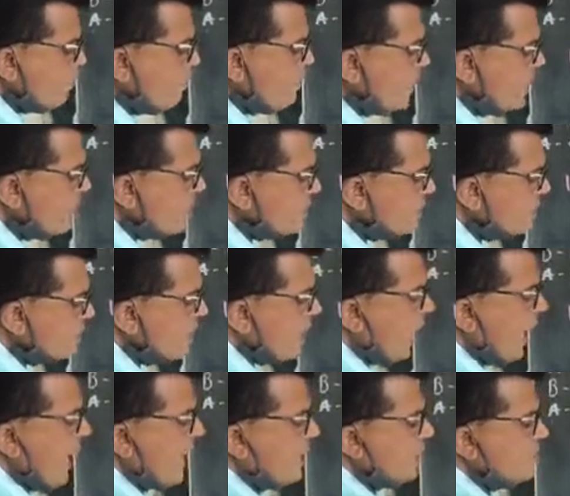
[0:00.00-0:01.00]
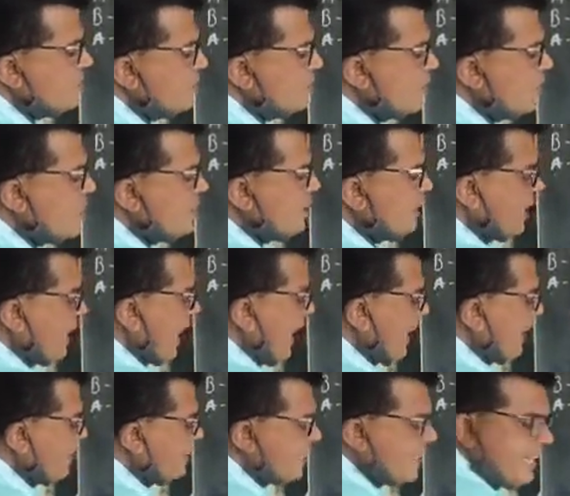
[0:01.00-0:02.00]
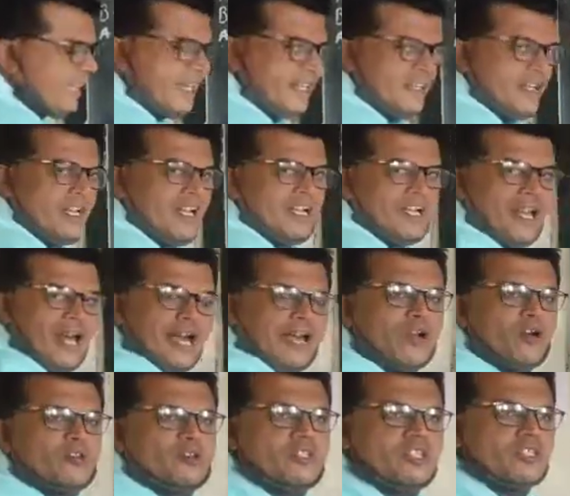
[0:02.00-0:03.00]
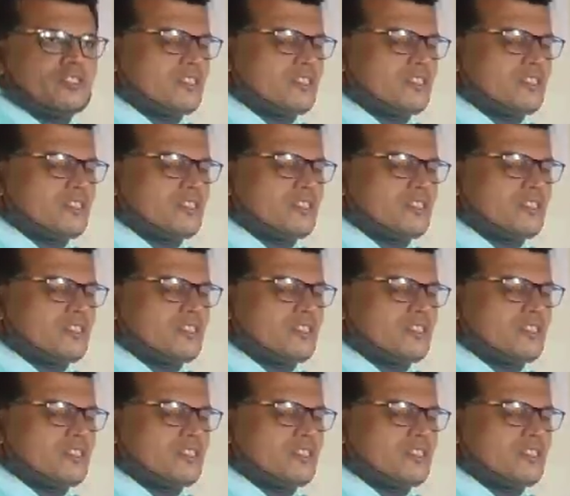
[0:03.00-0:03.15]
B and C and A lie on the